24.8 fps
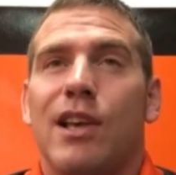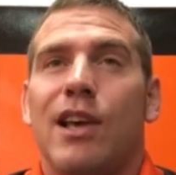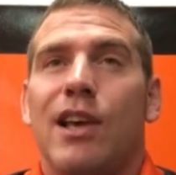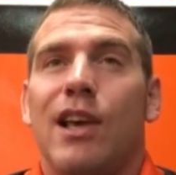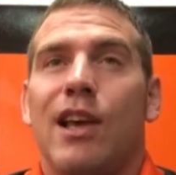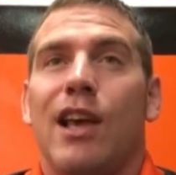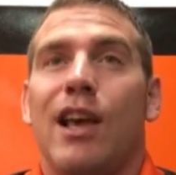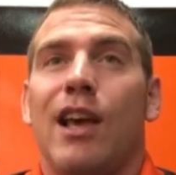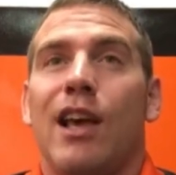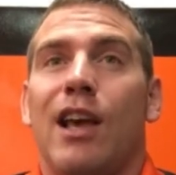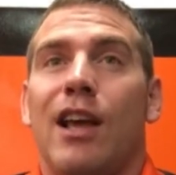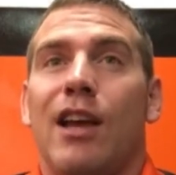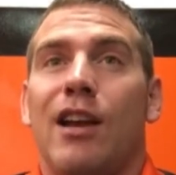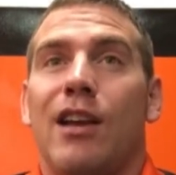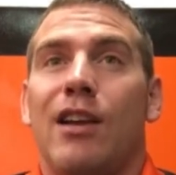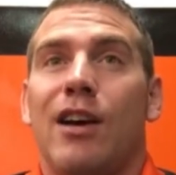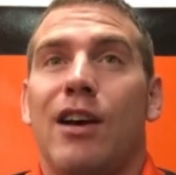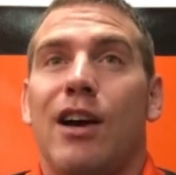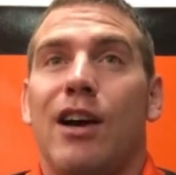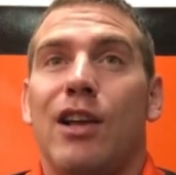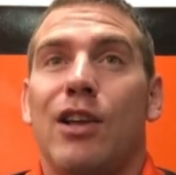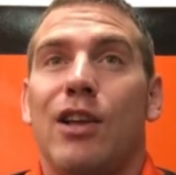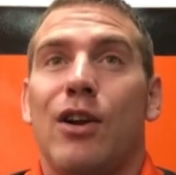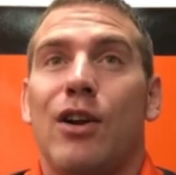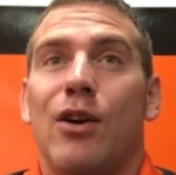And,
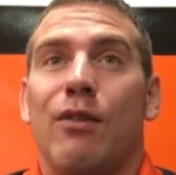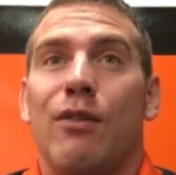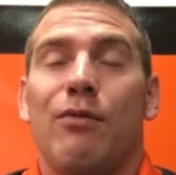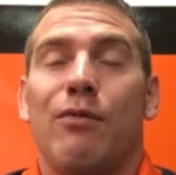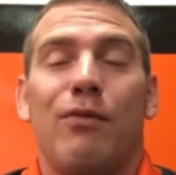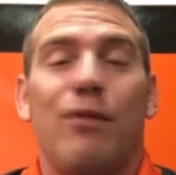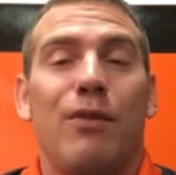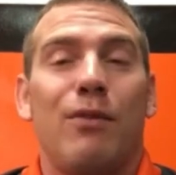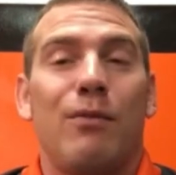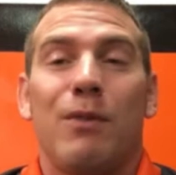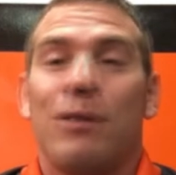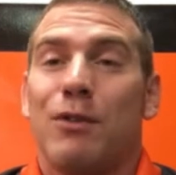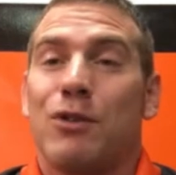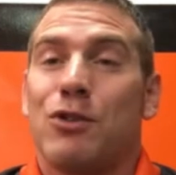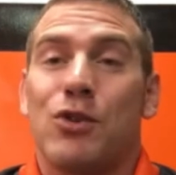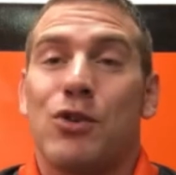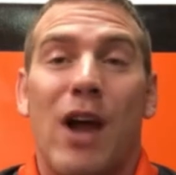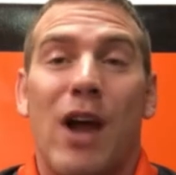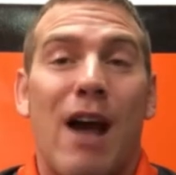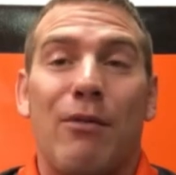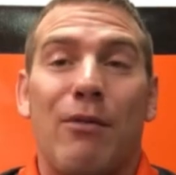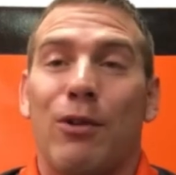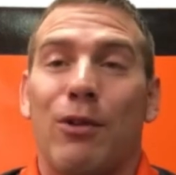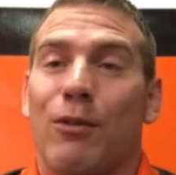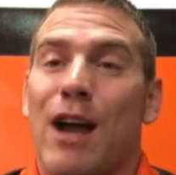you know, if
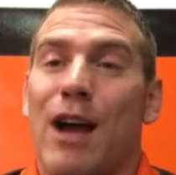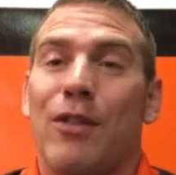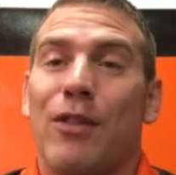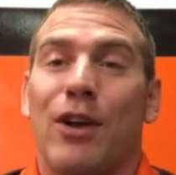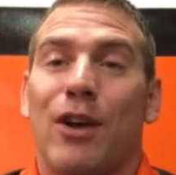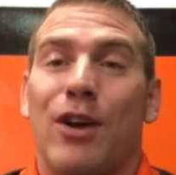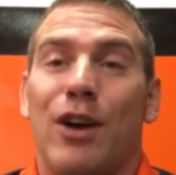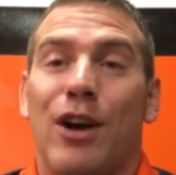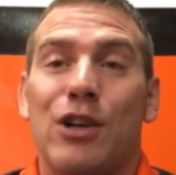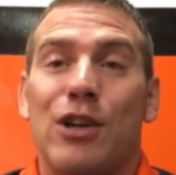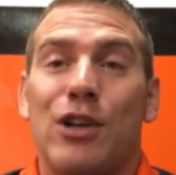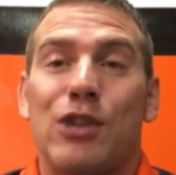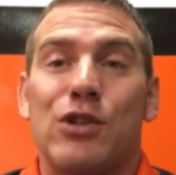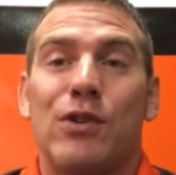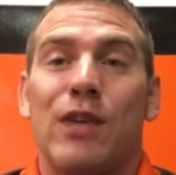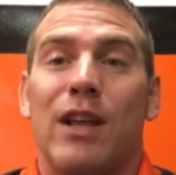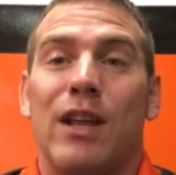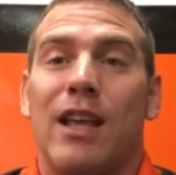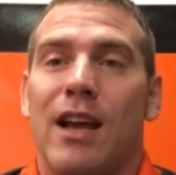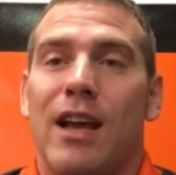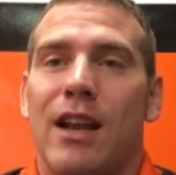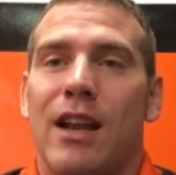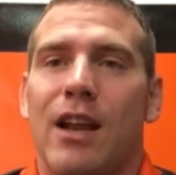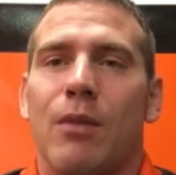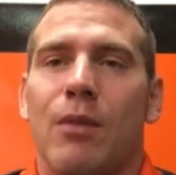travel around the country to get
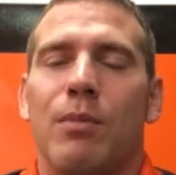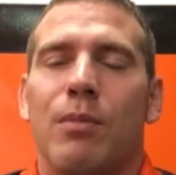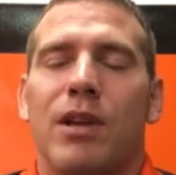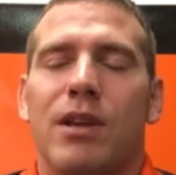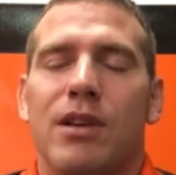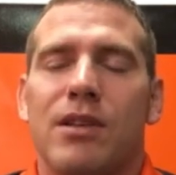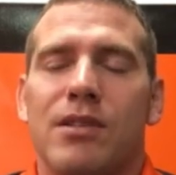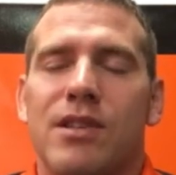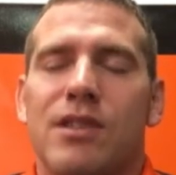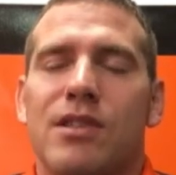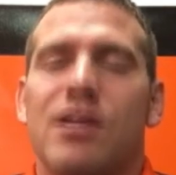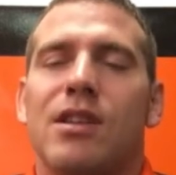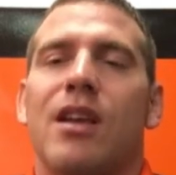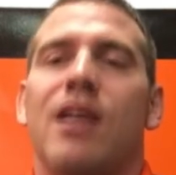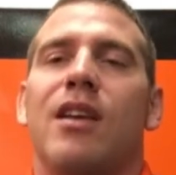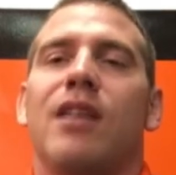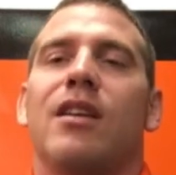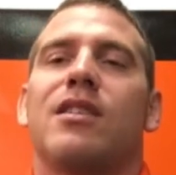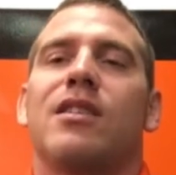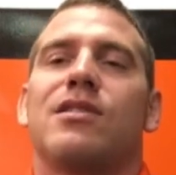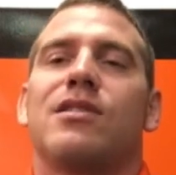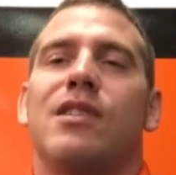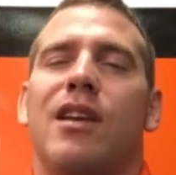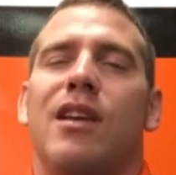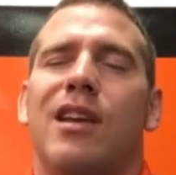here, because
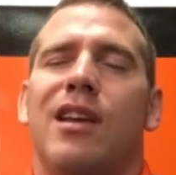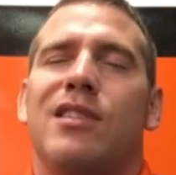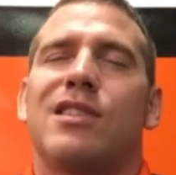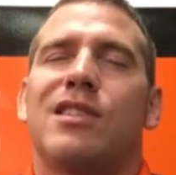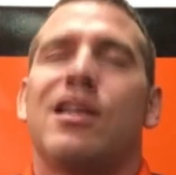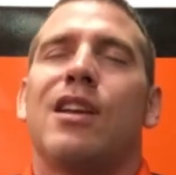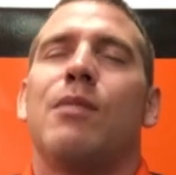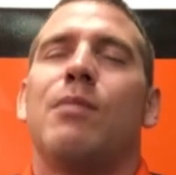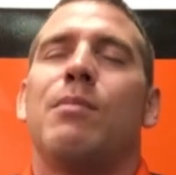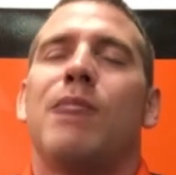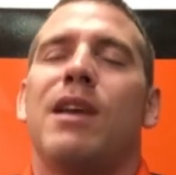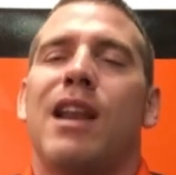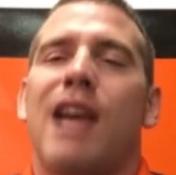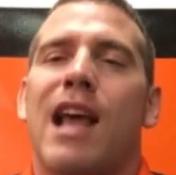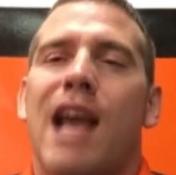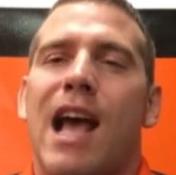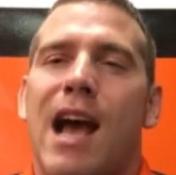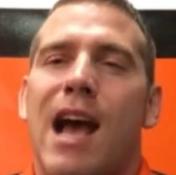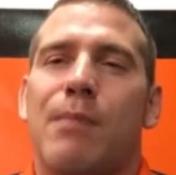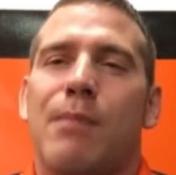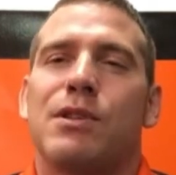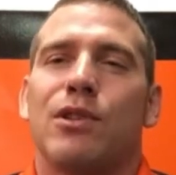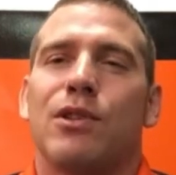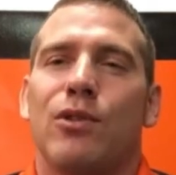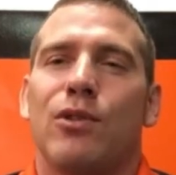it's going to be an
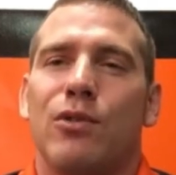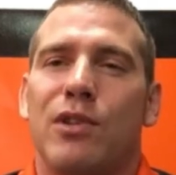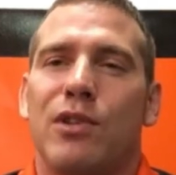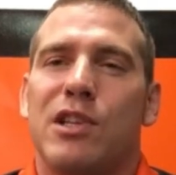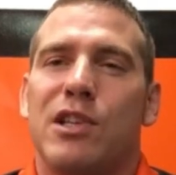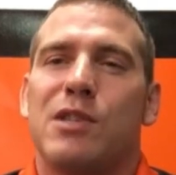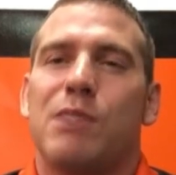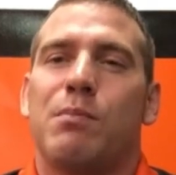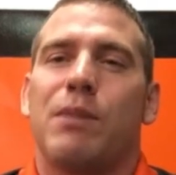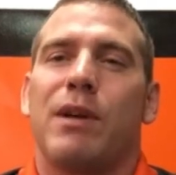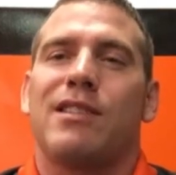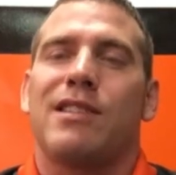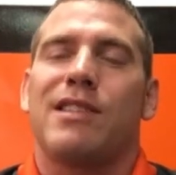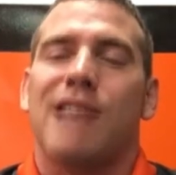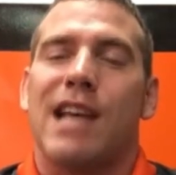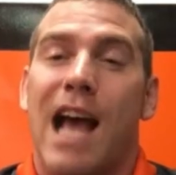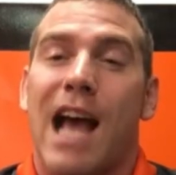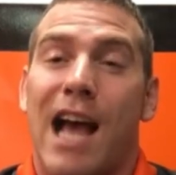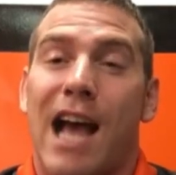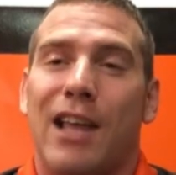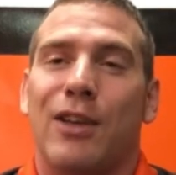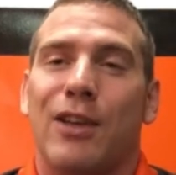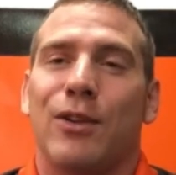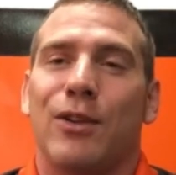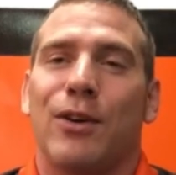absolutely
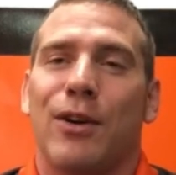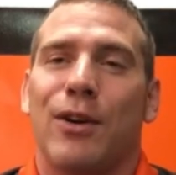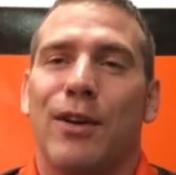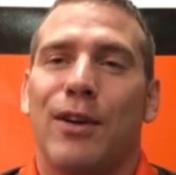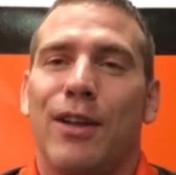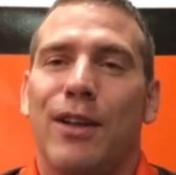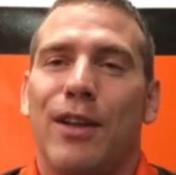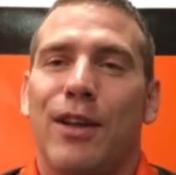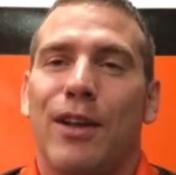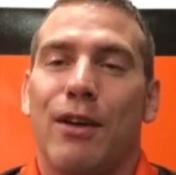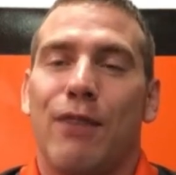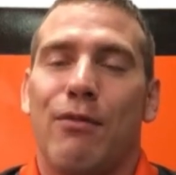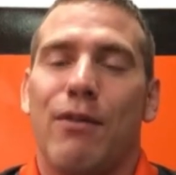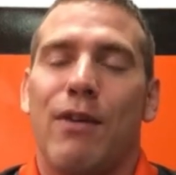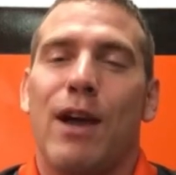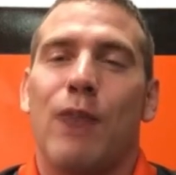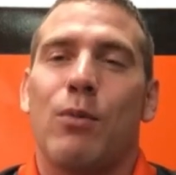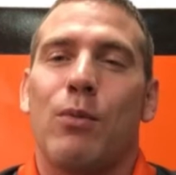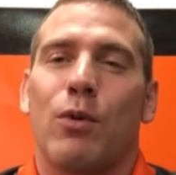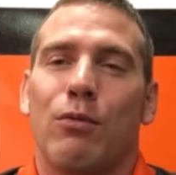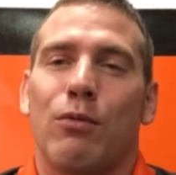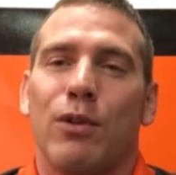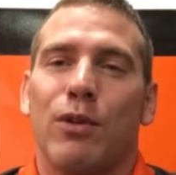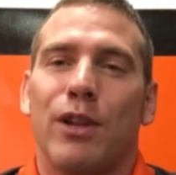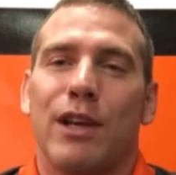spectacular event. We're
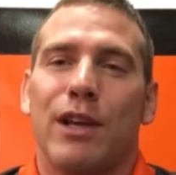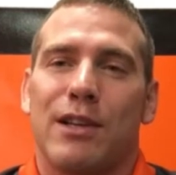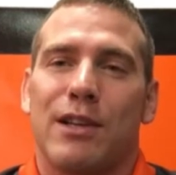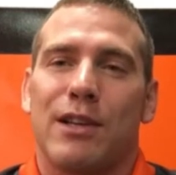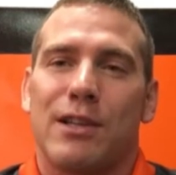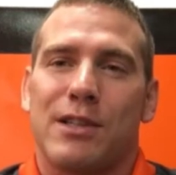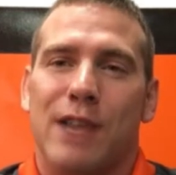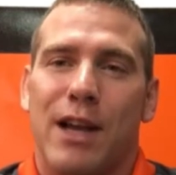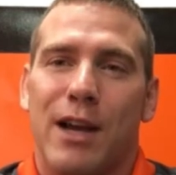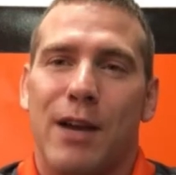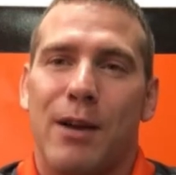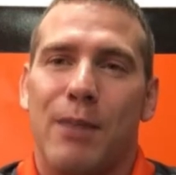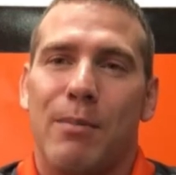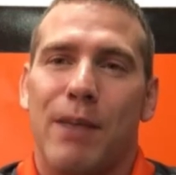really excited about it.